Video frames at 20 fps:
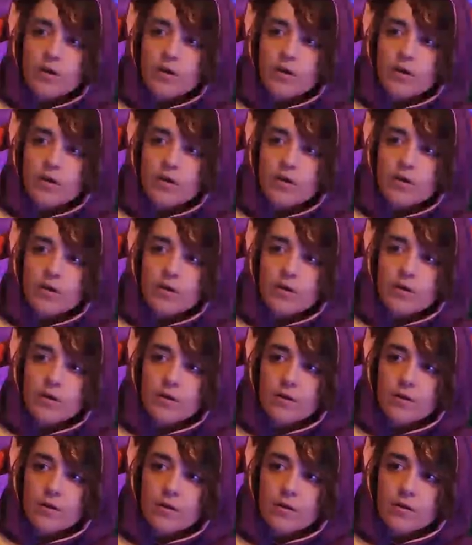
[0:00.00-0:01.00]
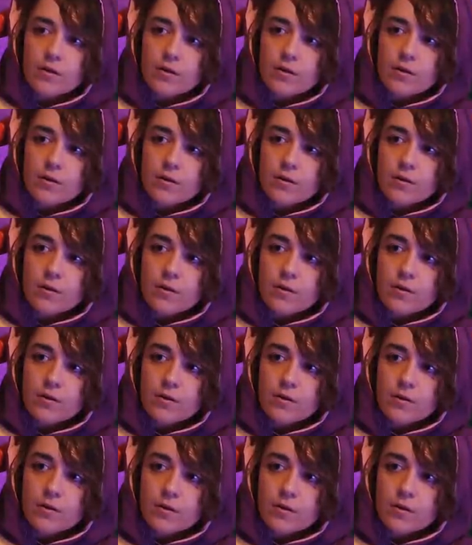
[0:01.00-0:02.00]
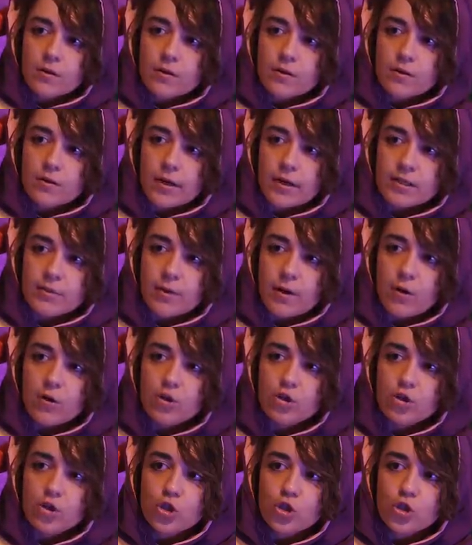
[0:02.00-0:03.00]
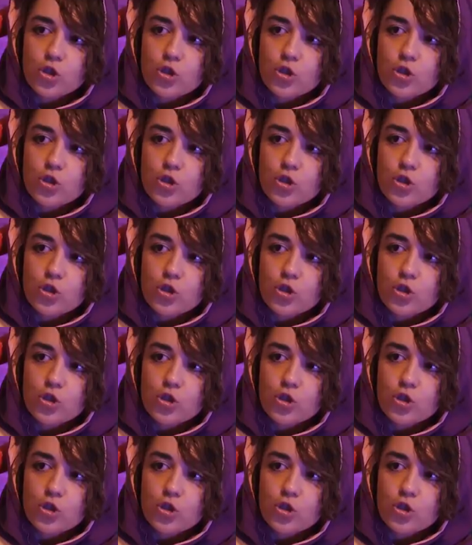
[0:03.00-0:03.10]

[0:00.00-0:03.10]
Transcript: [no speech]